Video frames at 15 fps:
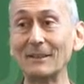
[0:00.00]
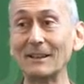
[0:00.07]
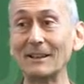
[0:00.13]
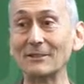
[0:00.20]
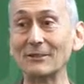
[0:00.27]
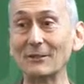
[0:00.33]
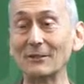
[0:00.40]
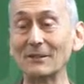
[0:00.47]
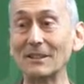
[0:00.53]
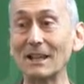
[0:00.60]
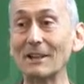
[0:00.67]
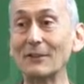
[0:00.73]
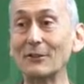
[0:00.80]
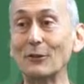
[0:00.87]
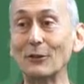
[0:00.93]
sort of a
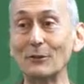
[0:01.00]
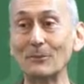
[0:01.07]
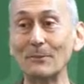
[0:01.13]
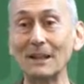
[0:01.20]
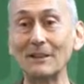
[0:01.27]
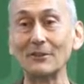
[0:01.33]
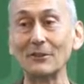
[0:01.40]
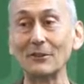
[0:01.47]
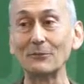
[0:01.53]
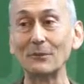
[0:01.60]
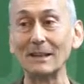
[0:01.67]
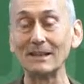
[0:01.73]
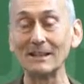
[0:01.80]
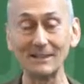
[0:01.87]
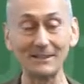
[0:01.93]
second-order mentor of
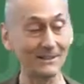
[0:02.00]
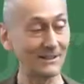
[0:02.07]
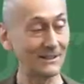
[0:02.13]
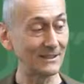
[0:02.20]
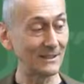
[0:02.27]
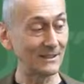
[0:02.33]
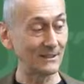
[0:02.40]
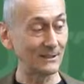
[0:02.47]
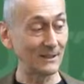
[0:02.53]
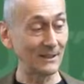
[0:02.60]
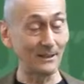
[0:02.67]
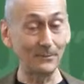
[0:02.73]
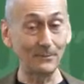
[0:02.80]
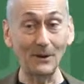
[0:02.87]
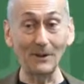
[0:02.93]
Wendy's, is
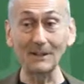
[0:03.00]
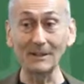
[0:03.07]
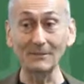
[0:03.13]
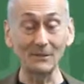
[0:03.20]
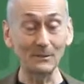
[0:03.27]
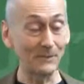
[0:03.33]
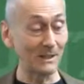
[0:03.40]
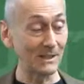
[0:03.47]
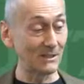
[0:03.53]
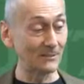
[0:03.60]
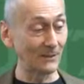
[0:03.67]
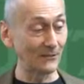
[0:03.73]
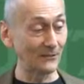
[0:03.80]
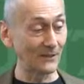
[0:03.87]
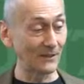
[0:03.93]
partly
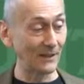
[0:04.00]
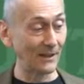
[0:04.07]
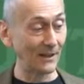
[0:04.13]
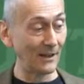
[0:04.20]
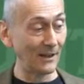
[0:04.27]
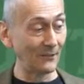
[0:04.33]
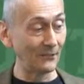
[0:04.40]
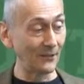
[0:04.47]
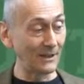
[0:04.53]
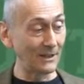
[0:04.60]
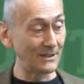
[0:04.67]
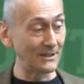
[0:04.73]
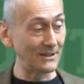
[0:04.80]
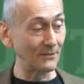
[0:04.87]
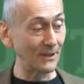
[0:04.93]
responsible for
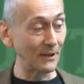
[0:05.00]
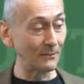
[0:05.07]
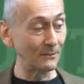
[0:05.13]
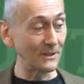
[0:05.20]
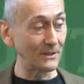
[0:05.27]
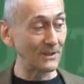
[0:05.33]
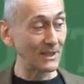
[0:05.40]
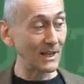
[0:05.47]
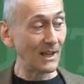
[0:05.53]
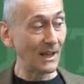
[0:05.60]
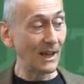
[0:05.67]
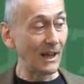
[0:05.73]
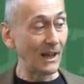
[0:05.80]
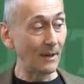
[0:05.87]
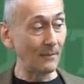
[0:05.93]
these developments.
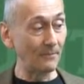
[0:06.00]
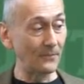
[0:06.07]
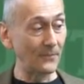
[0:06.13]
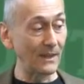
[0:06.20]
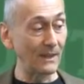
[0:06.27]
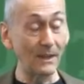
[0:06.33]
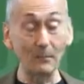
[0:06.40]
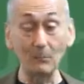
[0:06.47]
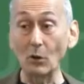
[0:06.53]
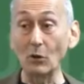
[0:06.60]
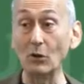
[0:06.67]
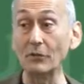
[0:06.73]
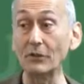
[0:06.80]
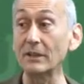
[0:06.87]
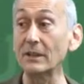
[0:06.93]

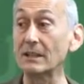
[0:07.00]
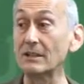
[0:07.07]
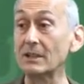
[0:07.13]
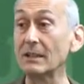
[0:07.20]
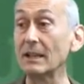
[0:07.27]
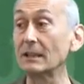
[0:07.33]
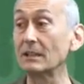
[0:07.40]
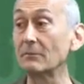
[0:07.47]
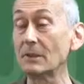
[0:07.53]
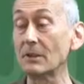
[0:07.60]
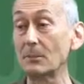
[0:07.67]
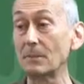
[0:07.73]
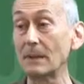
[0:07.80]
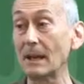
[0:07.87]
Moreover, it's connected with open